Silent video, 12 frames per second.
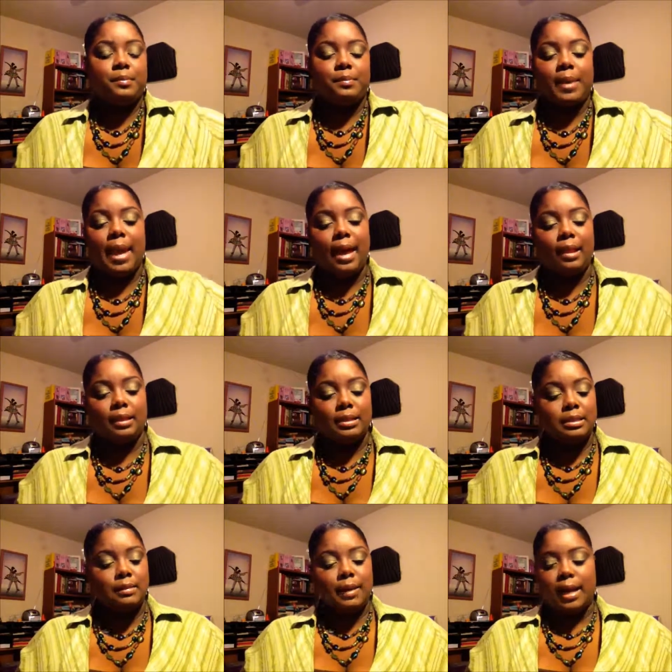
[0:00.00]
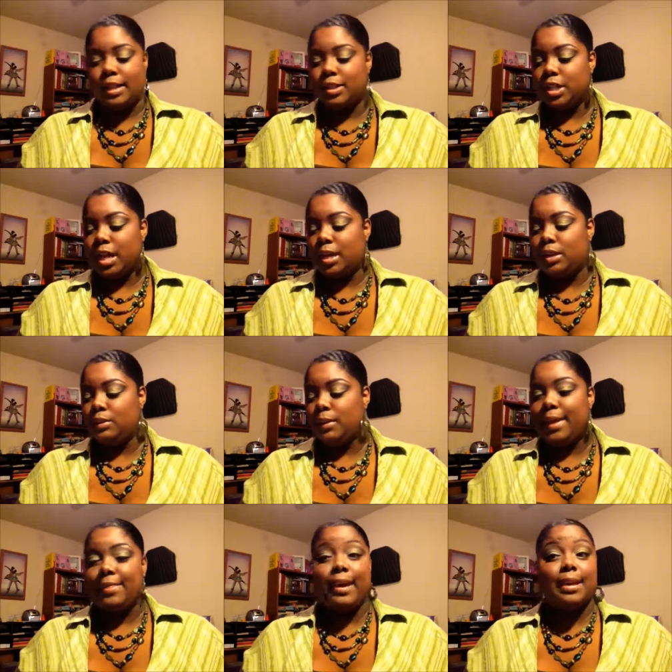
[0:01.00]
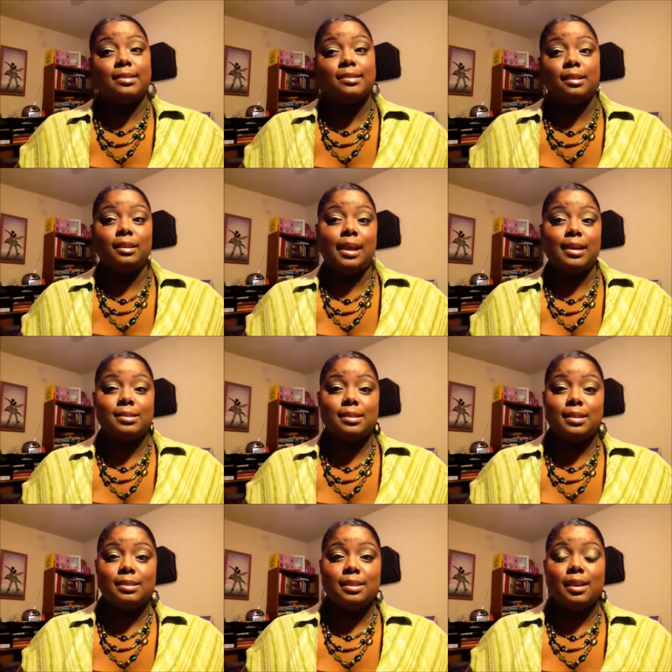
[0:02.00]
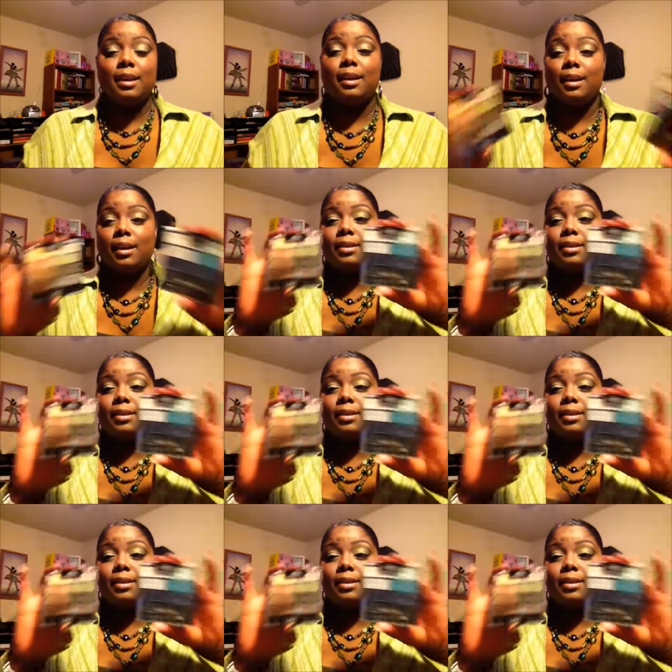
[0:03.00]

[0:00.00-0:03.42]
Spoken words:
palettes of eyeshadow, and that's the last things that I got